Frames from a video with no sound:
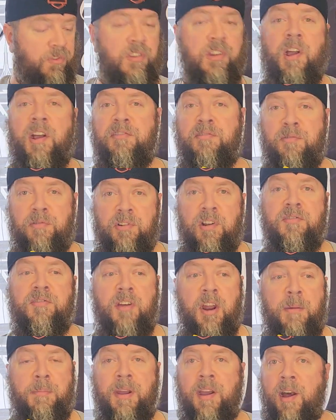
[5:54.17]
This is
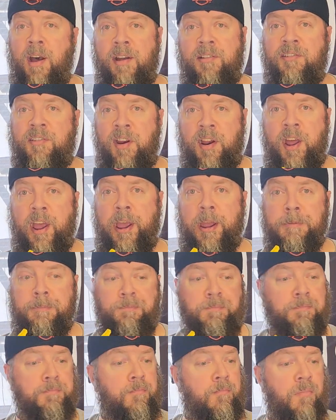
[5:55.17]
going to be gone today.
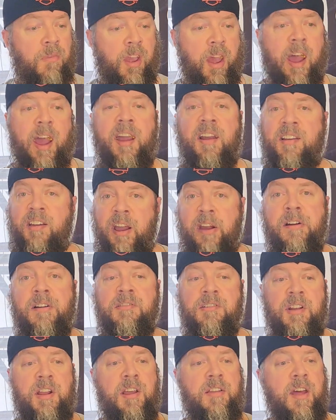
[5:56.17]
I
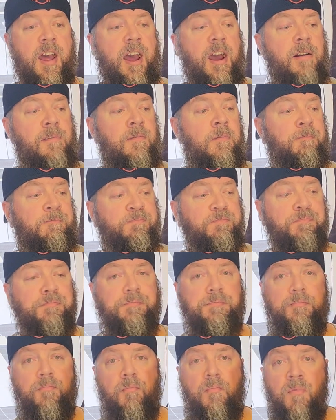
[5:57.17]
guarantee that.
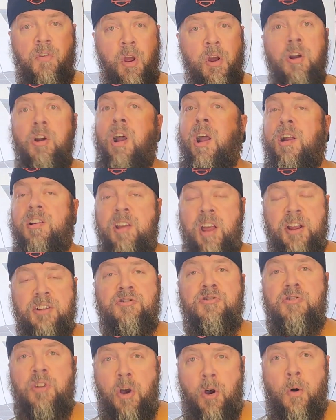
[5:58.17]
It
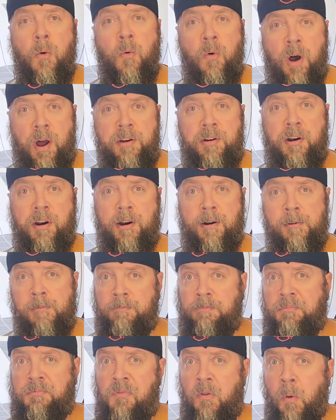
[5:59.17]
is no wonder
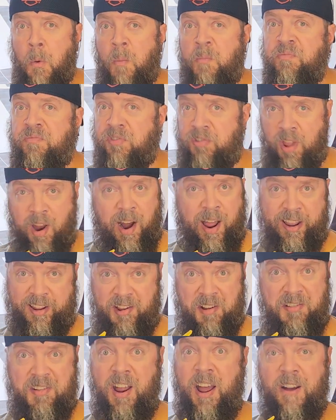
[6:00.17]
that I
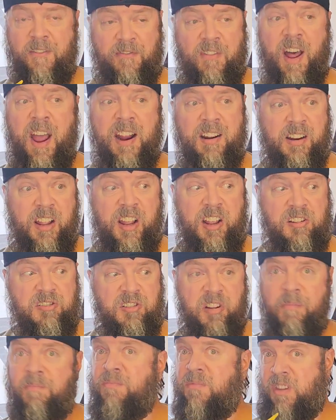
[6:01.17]
could not find
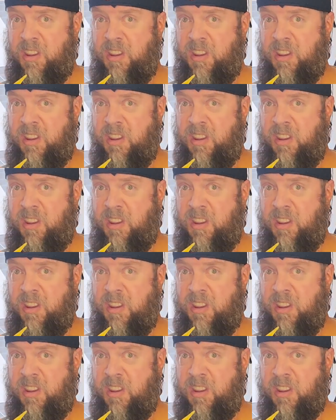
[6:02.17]
these